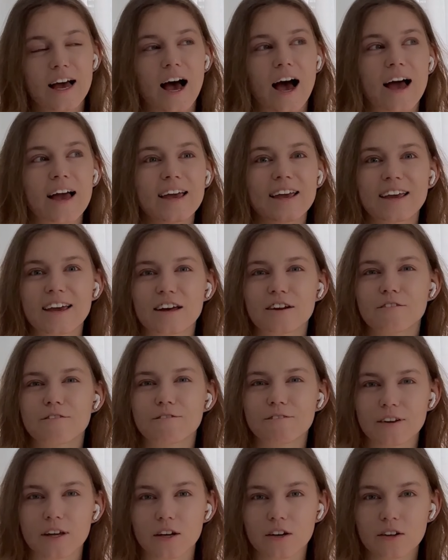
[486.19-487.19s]
I can
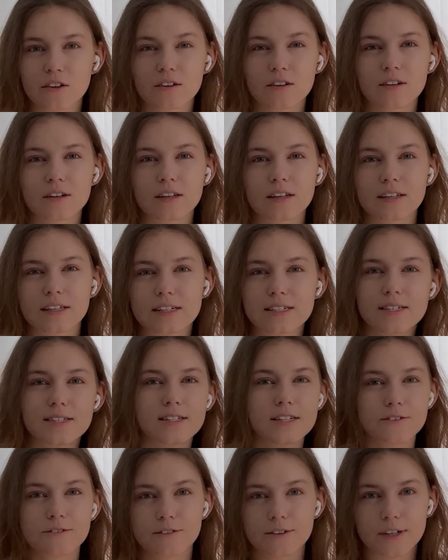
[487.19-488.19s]
feel this
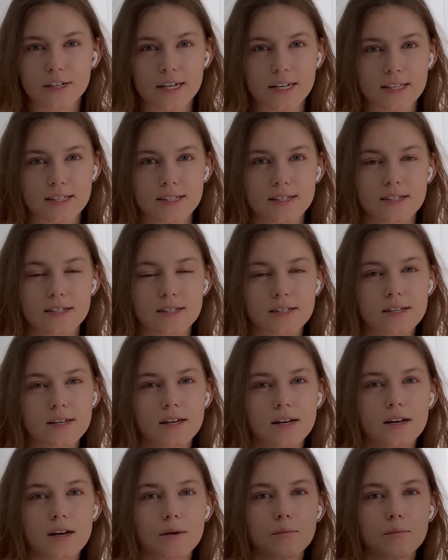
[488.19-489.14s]
difference